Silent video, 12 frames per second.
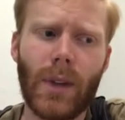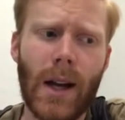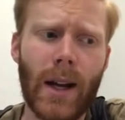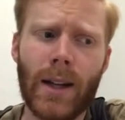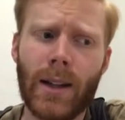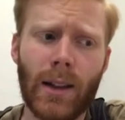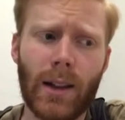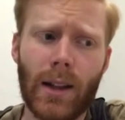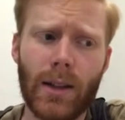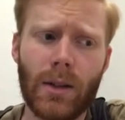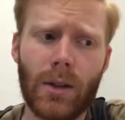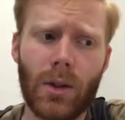didn't
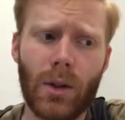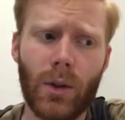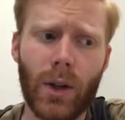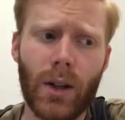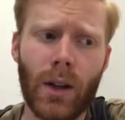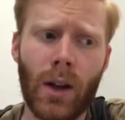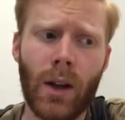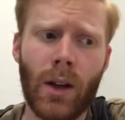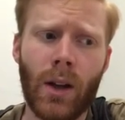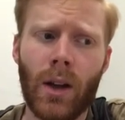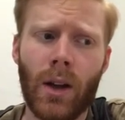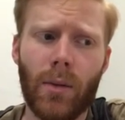listen to it,
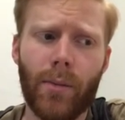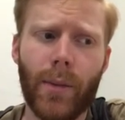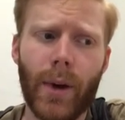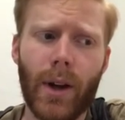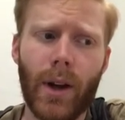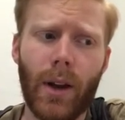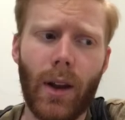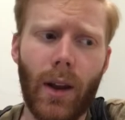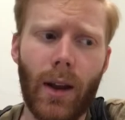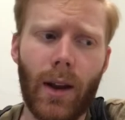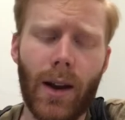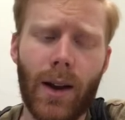but
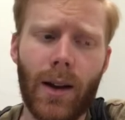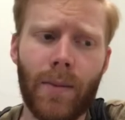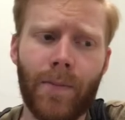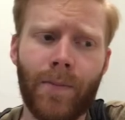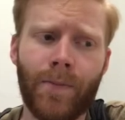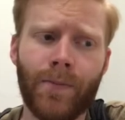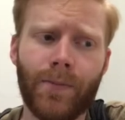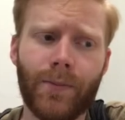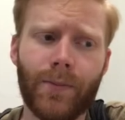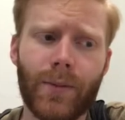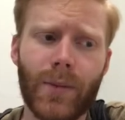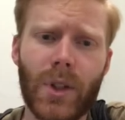
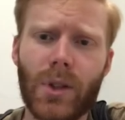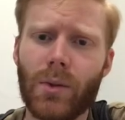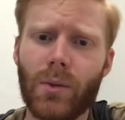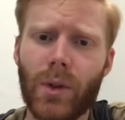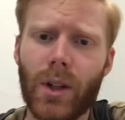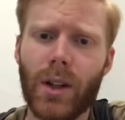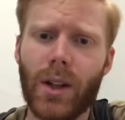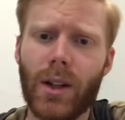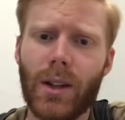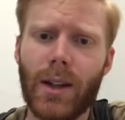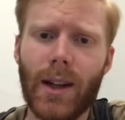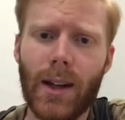just really
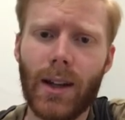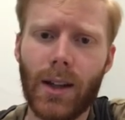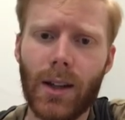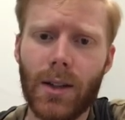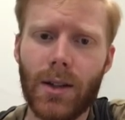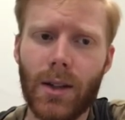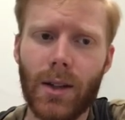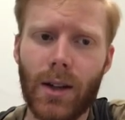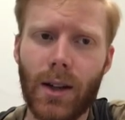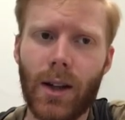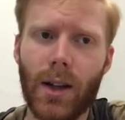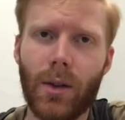getting into the
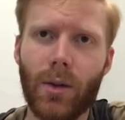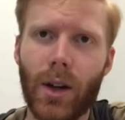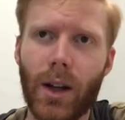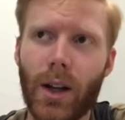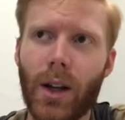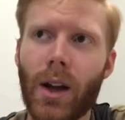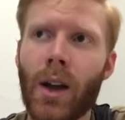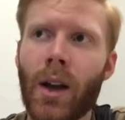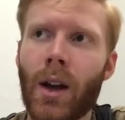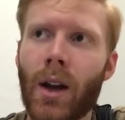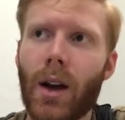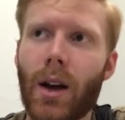nitty gritty
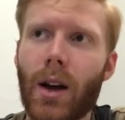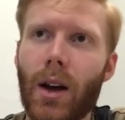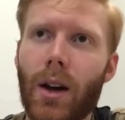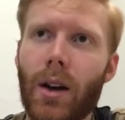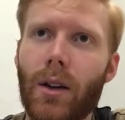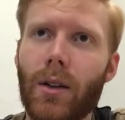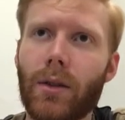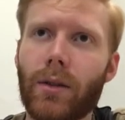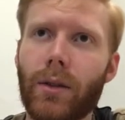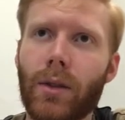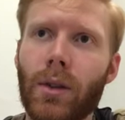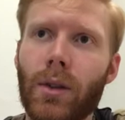
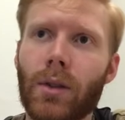of